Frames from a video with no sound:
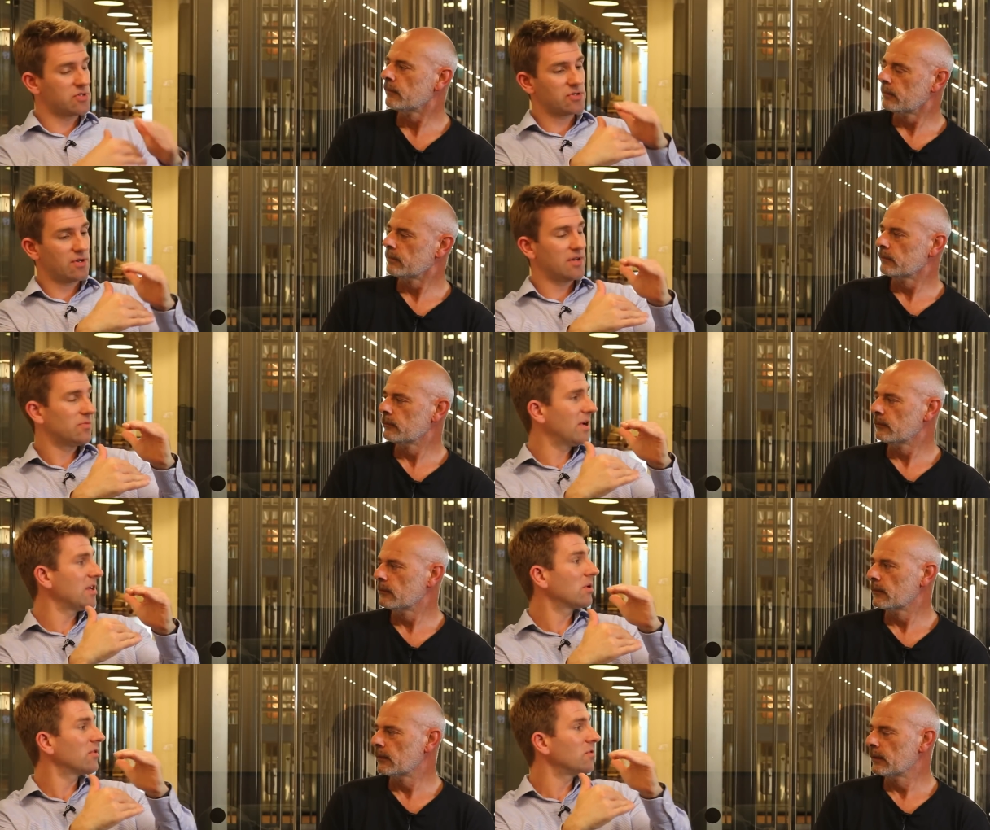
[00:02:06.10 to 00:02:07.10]
Speaker 1: decide where
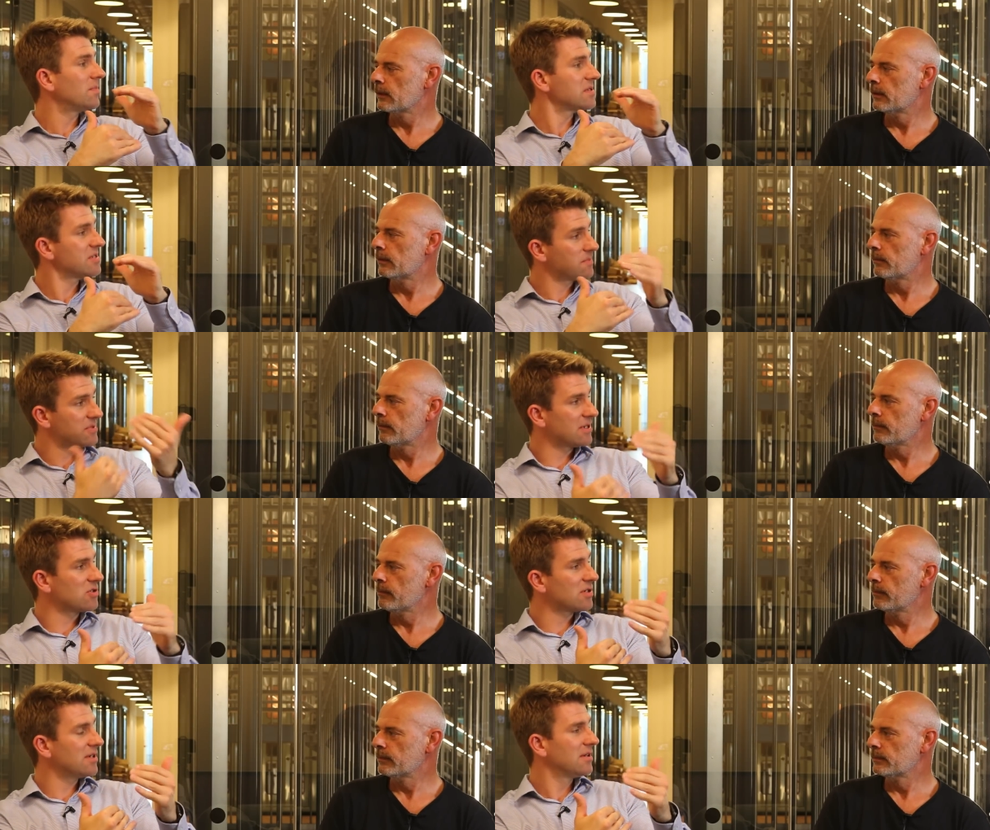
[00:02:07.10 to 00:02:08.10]
you want to do business
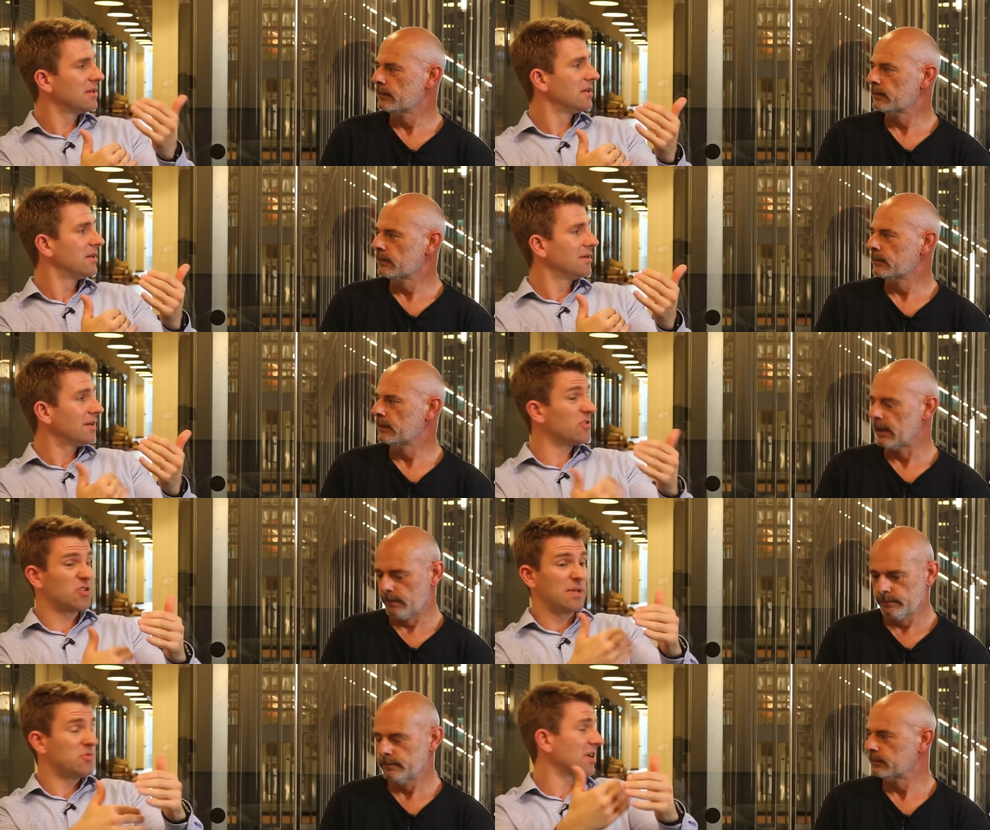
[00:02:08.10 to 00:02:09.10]
potentially, and yeah.
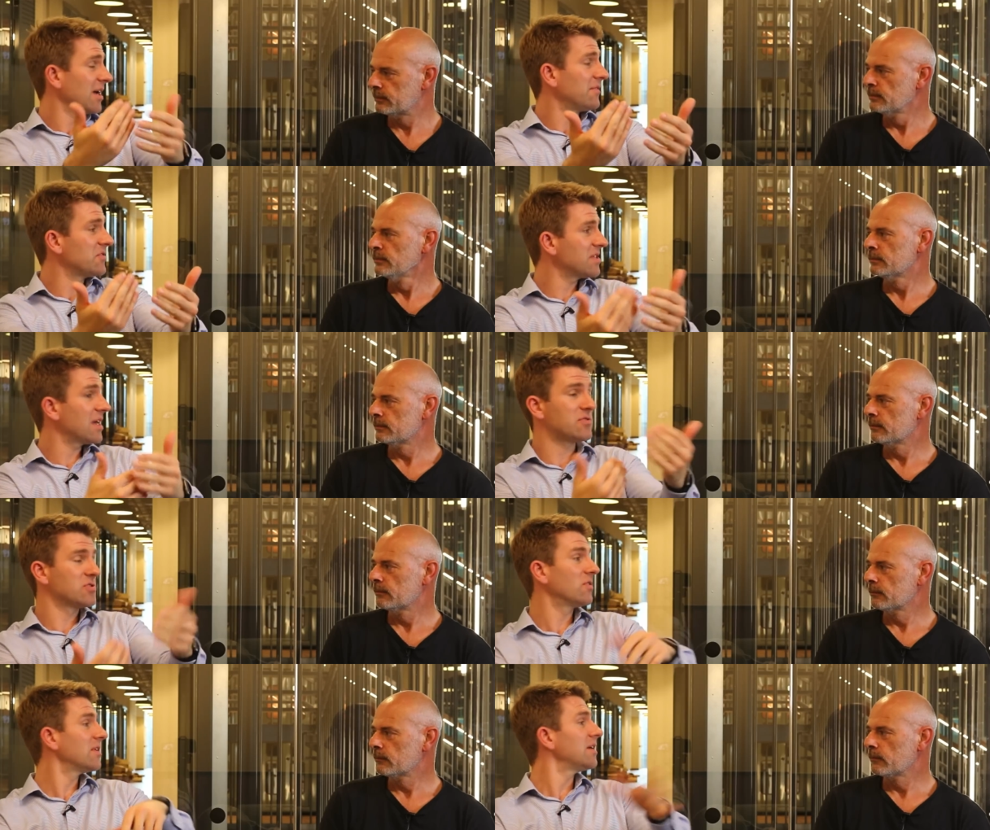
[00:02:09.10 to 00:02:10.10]
just keep checking if it's there. If
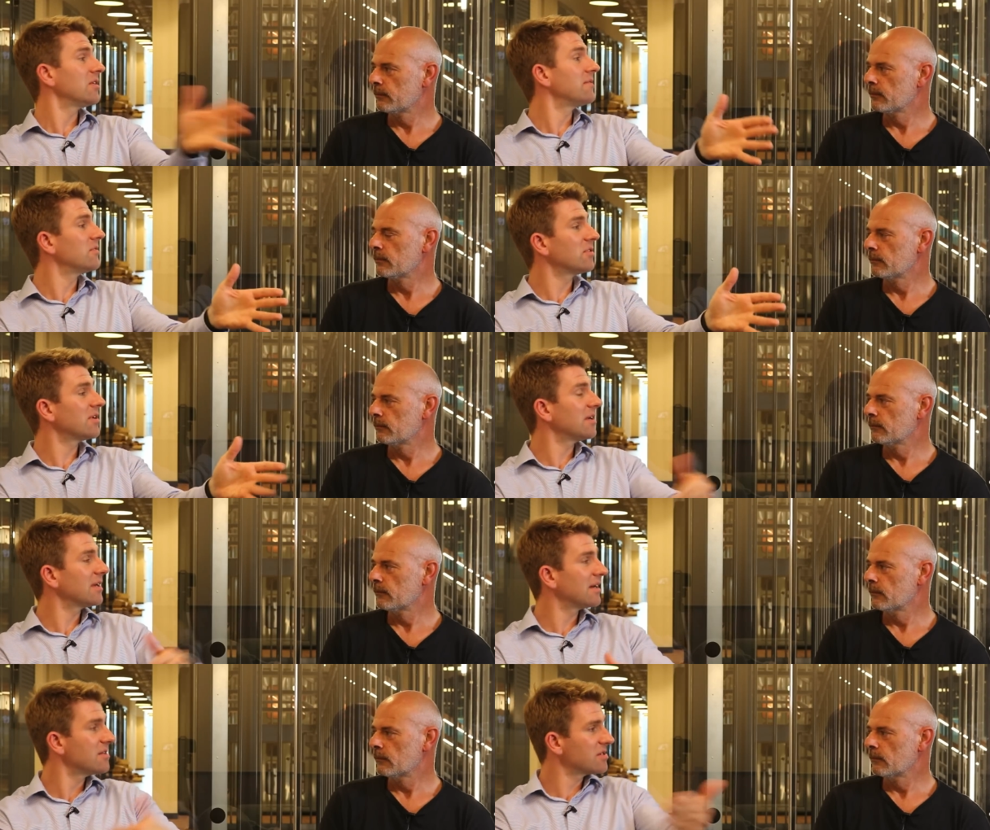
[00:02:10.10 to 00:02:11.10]
it's not there, you don't even look at it
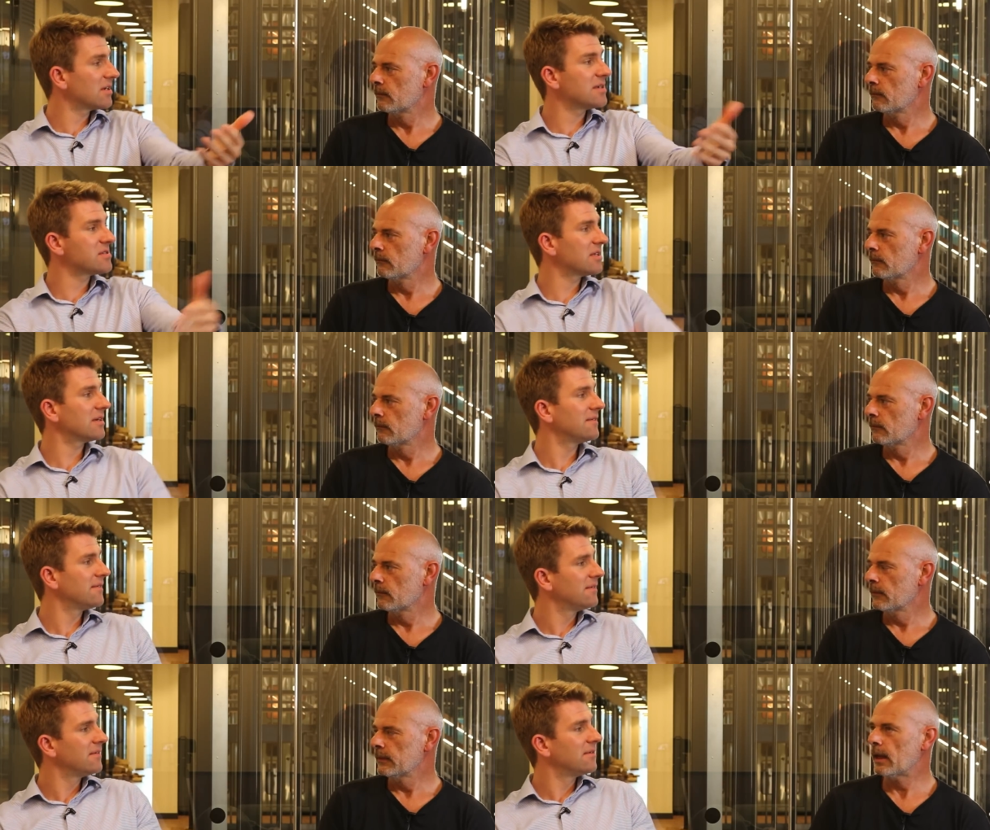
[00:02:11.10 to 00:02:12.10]
again until it is there.
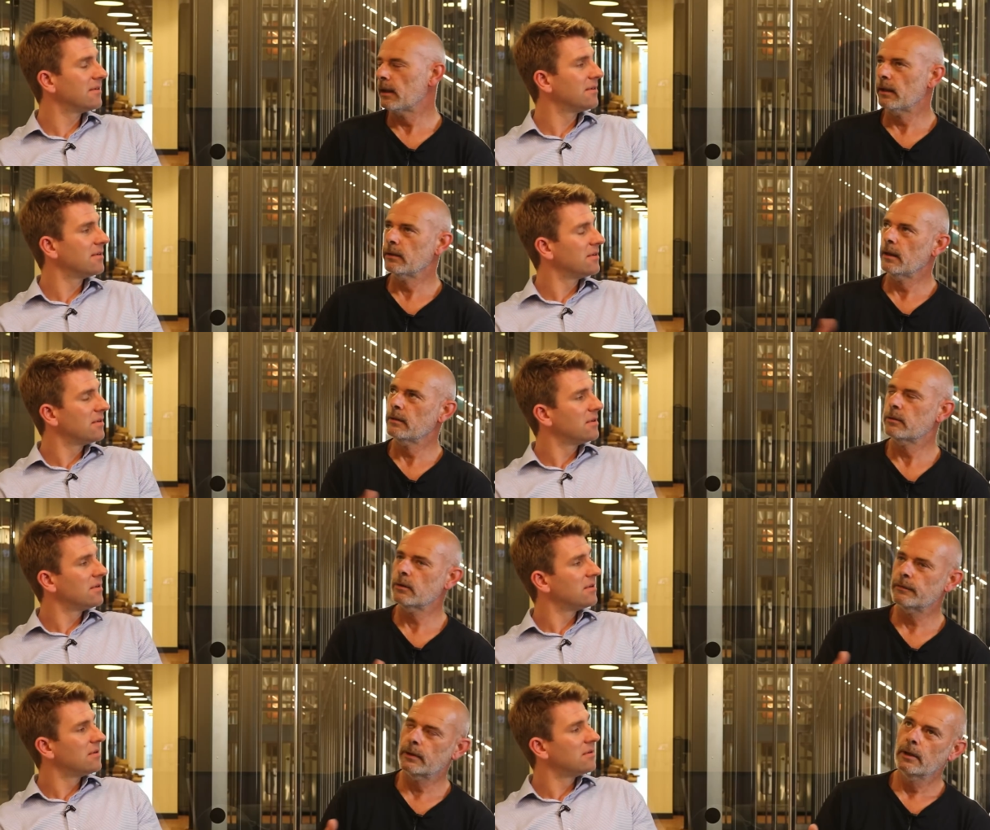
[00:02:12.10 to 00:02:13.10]
Speaker 2: Yeah, it, it's
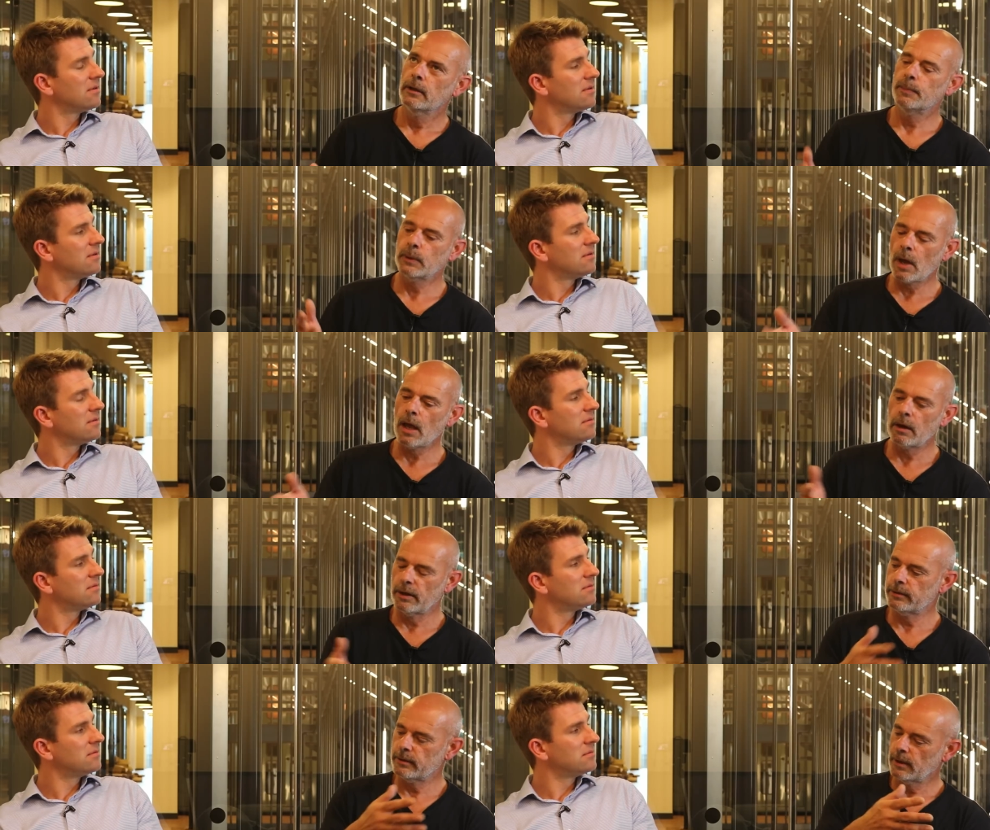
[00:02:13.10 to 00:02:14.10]
sort of to be quite
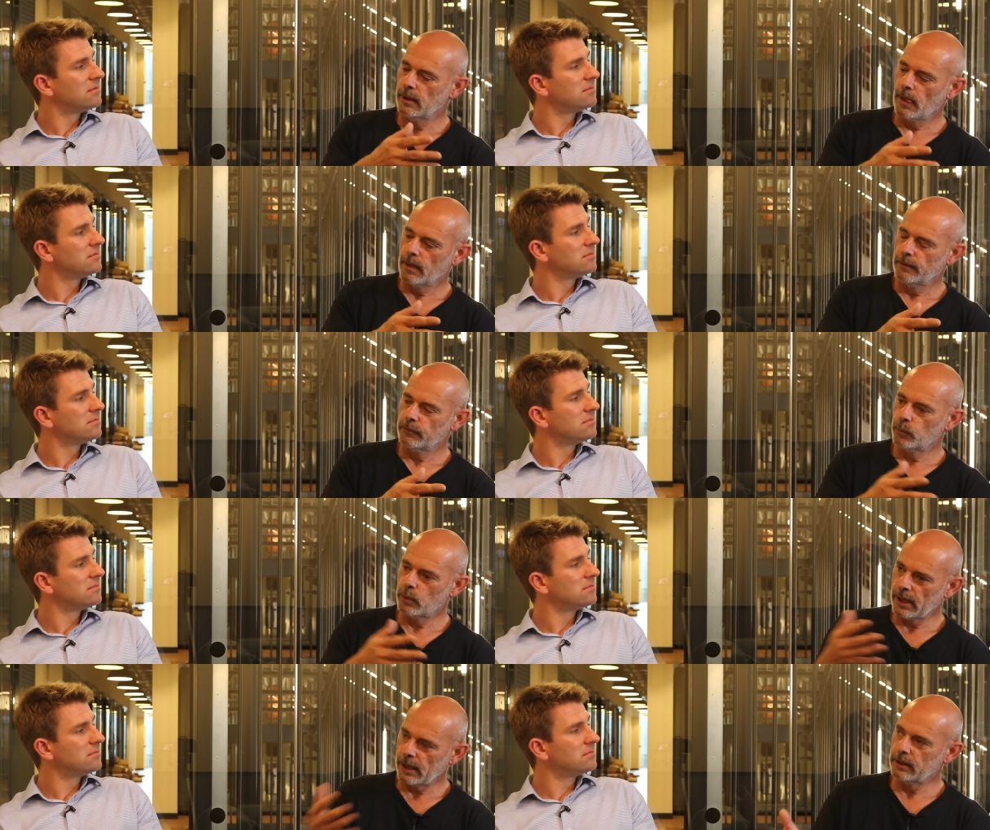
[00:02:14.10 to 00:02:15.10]
honest.
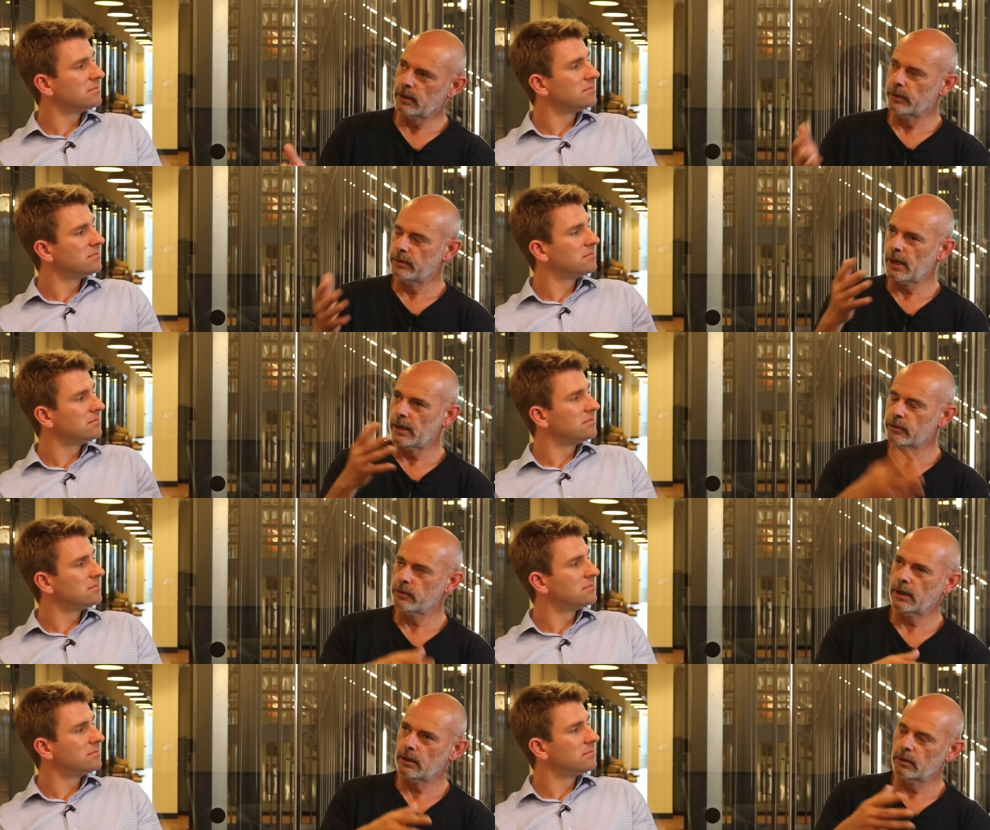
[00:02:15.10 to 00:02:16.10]
What I do is I
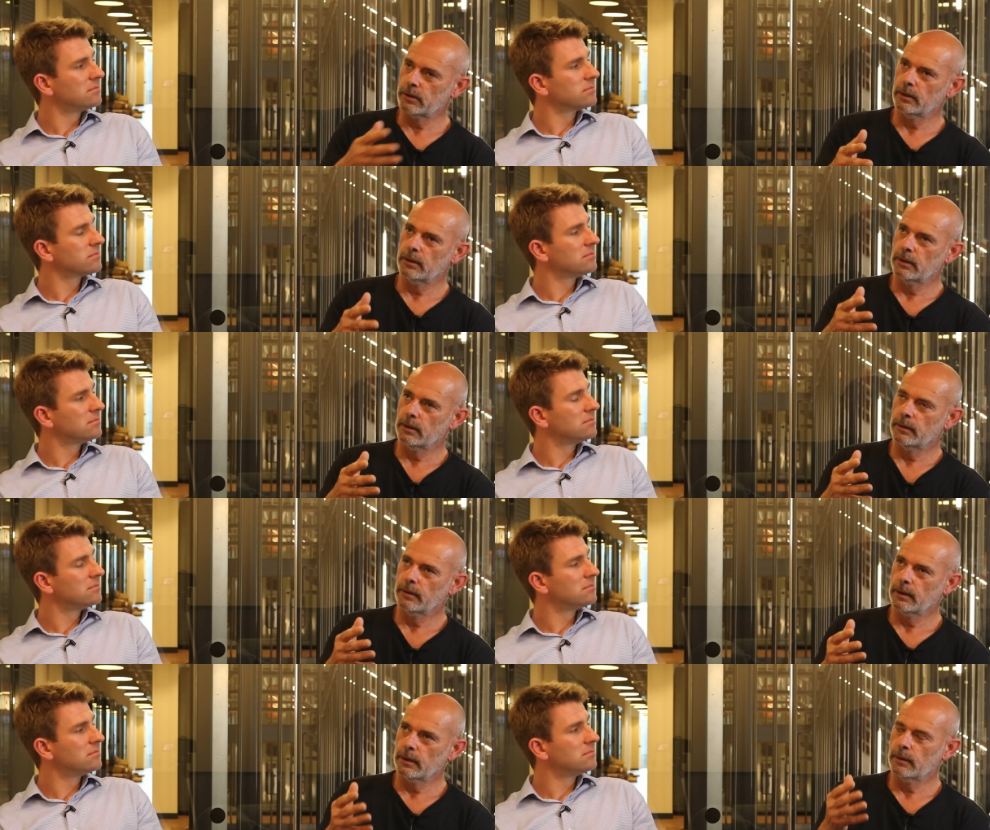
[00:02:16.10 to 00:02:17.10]
try and
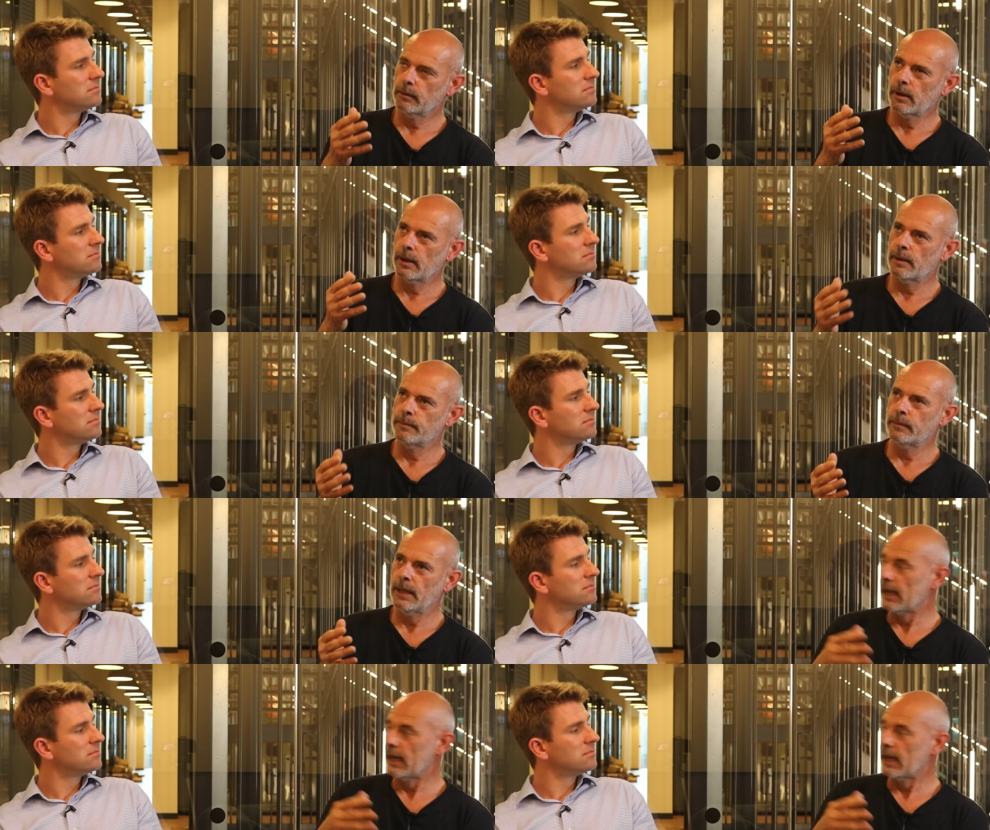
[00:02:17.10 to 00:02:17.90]
um,